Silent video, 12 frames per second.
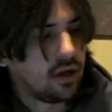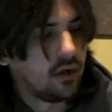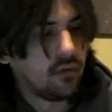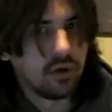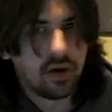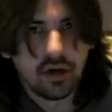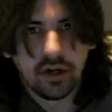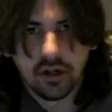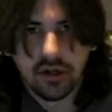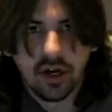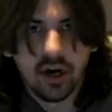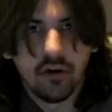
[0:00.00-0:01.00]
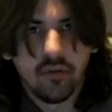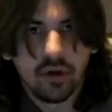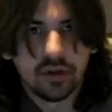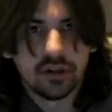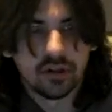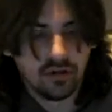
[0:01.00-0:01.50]
And what I did there
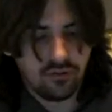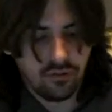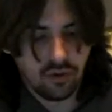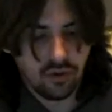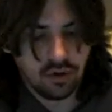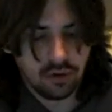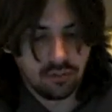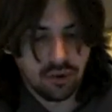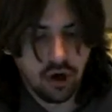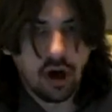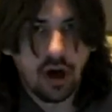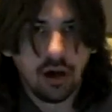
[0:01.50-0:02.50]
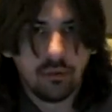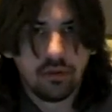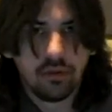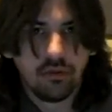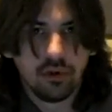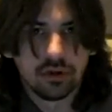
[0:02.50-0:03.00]
wasn't a full pop,
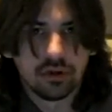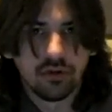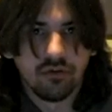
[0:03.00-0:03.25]
it was